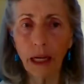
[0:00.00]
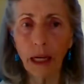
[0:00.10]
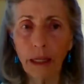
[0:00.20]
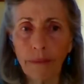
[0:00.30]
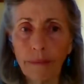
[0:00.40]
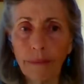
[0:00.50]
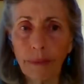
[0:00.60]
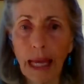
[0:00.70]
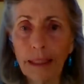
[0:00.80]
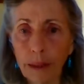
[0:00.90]

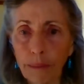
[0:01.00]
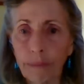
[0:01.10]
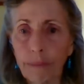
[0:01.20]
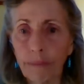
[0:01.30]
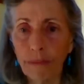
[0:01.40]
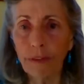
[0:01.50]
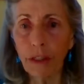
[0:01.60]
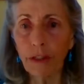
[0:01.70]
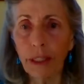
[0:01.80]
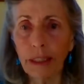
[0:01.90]
has some
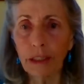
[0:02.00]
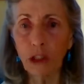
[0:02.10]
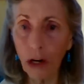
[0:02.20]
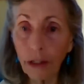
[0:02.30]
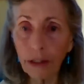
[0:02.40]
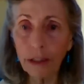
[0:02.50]
very dark